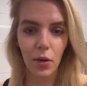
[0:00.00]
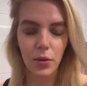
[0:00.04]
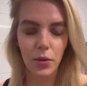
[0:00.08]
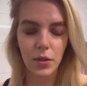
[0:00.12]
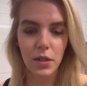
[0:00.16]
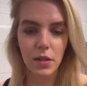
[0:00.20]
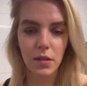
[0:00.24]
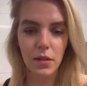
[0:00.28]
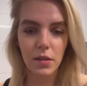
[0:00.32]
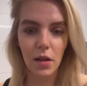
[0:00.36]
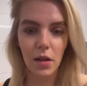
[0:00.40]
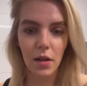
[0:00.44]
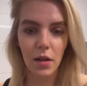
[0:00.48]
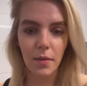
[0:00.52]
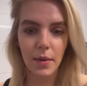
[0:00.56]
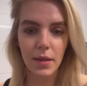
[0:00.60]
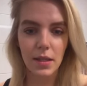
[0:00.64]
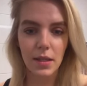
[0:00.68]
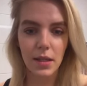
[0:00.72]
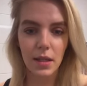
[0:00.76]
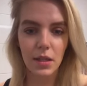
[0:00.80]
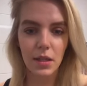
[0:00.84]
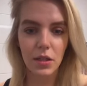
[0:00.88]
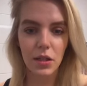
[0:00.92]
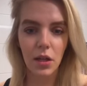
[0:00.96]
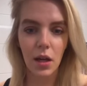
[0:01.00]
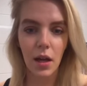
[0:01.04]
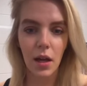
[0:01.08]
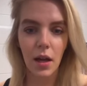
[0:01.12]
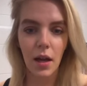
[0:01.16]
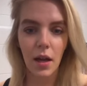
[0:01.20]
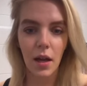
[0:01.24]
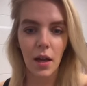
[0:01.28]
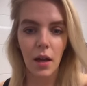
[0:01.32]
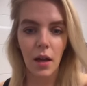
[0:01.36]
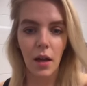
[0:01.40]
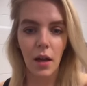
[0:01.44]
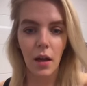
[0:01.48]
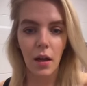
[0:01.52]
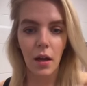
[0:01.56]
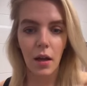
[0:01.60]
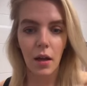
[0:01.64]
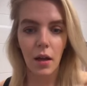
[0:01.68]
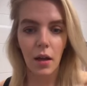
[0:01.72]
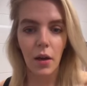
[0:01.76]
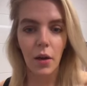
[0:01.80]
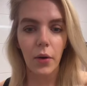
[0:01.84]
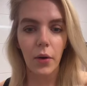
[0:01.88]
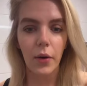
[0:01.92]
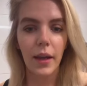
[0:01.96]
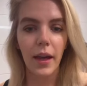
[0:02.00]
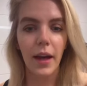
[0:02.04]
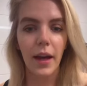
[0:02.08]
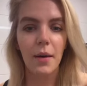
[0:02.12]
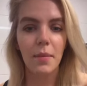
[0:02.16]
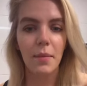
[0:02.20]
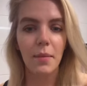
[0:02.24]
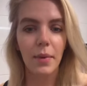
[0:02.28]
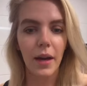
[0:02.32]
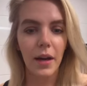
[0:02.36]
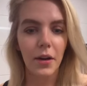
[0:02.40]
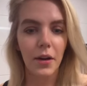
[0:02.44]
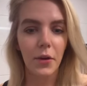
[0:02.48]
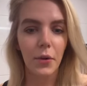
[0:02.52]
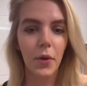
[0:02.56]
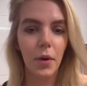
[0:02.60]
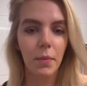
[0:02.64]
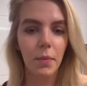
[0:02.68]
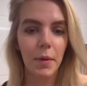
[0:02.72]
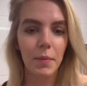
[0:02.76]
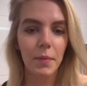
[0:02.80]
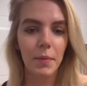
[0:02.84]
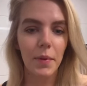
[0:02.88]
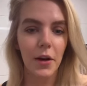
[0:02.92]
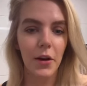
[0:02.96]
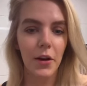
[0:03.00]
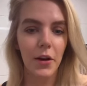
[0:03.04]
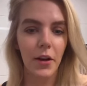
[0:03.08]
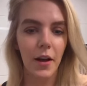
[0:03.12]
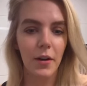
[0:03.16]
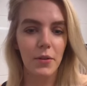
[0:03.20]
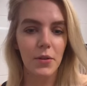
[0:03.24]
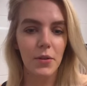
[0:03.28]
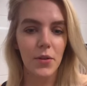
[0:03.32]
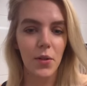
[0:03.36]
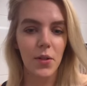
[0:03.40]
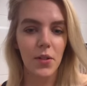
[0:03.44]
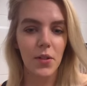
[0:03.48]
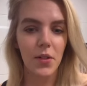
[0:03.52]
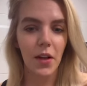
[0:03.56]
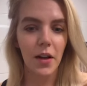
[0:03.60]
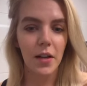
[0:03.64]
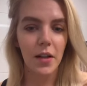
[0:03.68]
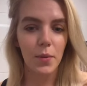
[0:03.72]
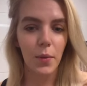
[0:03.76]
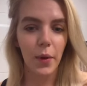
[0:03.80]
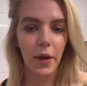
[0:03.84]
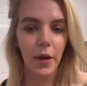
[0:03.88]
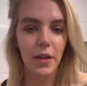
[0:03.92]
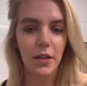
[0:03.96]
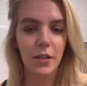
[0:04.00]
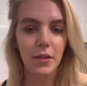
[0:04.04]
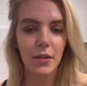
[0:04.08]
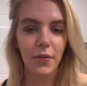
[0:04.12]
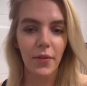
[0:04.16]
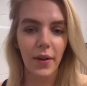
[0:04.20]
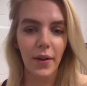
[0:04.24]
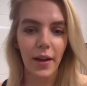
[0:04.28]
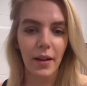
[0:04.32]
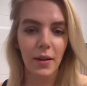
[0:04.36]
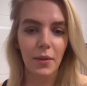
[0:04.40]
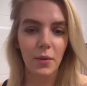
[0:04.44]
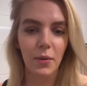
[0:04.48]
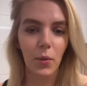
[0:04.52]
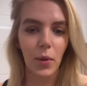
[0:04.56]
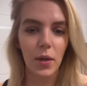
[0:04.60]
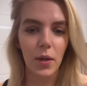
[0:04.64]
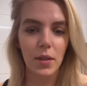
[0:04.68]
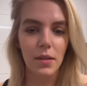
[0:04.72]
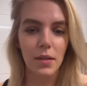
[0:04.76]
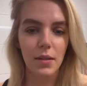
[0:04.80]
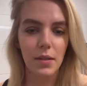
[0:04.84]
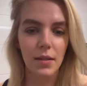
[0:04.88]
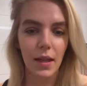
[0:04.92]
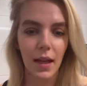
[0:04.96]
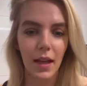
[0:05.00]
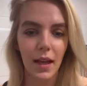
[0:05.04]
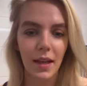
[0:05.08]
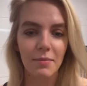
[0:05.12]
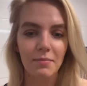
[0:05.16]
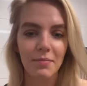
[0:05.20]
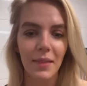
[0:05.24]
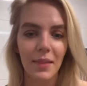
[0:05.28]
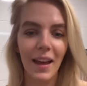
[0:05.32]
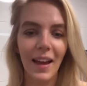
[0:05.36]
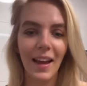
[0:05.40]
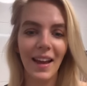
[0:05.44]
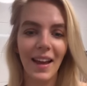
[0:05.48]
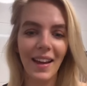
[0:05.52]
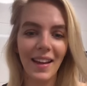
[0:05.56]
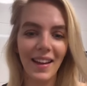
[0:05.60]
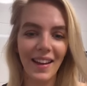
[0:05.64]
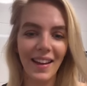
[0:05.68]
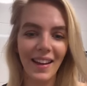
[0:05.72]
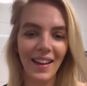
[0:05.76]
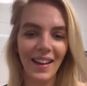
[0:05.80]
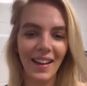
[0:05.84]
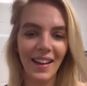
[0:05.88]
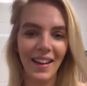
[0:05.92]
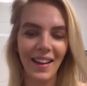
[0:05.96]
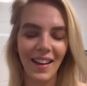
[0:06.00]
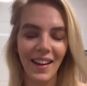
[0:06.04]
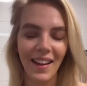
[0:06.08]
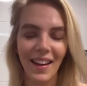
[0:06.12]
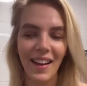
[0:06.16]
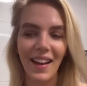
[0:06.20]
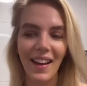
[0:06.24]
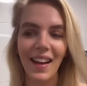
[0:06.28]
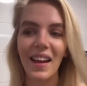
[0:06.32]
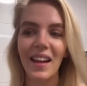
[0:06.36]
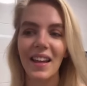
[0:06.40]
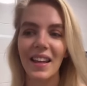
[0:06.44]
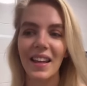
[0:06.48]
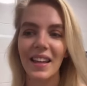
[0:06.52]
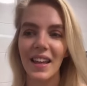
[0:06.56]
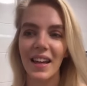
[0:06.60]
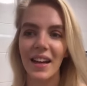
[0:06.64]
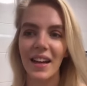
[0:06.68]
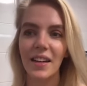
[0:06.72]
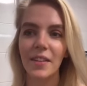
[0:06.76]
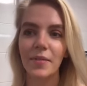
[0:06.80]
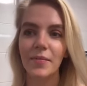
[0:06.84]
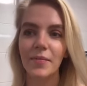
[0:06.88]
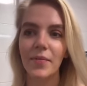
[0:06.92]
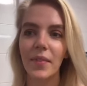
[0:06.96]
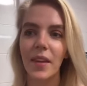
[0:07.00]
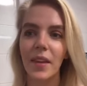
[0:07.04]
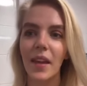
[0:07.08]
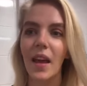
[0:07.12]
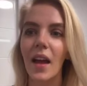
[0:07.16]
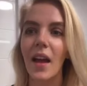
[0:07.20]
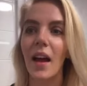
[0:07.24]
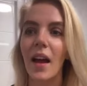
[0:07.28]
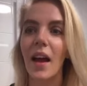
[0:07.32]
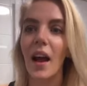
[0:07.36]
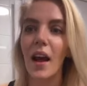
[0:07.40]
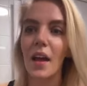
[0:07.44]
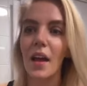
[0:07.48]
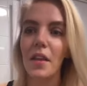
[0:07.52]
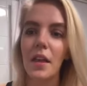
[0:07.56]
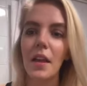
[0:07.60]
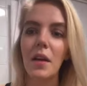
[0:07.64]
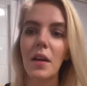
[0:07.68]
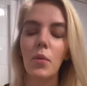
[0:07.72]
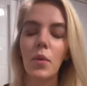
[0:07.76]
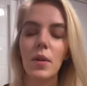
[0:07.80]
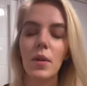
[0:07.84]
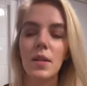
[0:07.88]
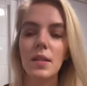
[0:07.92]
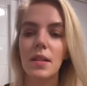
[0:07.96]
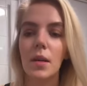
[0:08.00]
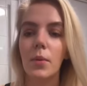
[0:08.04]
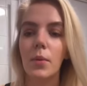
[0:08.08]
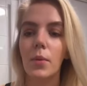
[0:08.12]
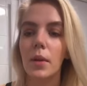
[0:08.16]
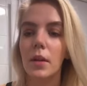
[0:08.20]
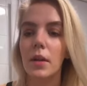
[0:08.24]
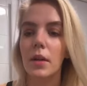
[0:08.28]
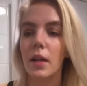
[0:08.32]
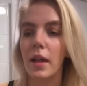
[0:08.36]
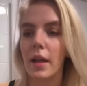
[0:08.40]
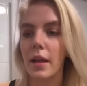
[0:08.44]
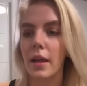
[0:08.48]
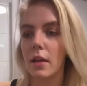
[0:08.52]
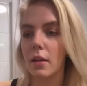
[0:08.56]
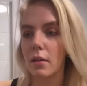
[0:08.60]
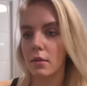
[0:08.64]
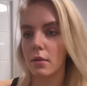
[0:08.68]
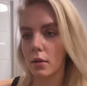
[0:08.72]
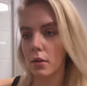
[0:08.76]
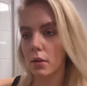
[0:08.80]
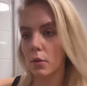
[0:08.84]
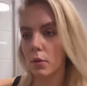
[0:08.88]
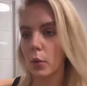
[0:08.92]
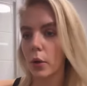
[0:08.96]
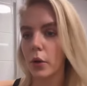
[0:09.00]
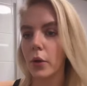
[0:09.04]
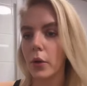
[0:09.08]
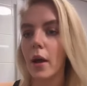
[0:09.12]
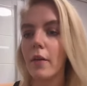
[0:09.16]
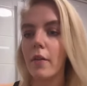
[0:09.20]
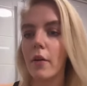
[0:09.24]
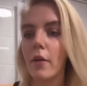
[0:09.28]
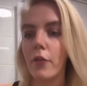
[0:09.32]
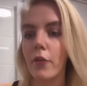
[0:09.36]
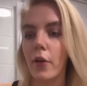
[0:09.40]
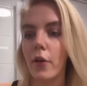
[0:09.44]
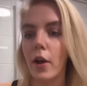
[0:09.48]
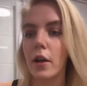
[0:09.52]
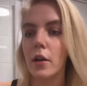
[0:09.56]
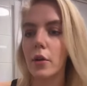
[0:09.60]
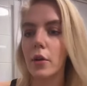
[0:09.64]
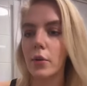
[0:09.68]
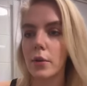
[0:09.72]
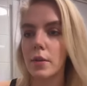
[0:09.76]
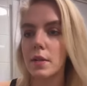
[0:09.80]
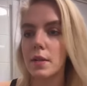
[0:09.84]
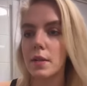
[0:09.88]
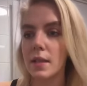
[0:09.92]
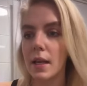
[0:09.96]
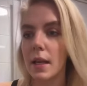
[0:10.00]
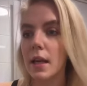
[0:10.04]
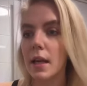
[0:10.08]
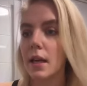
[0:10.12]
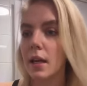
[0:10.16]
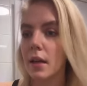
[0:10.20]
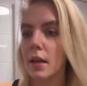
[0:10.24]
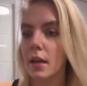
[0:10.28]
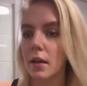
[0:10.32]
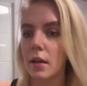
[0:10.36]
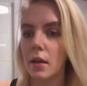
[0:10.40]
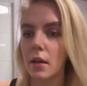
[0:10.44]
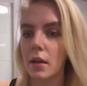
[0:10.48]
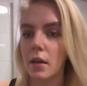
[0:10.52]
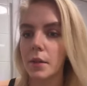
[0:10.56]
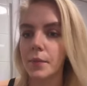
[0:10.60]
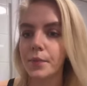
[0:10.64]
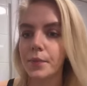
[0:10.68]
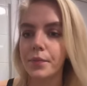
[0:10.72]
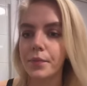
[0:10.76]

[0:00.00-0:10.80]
Oh, just saw the message. Oh yeah, but I know you a bit better now, so it's not as weird to find what to say. Yeah. I think when someone, like, when you have a friend who is sick,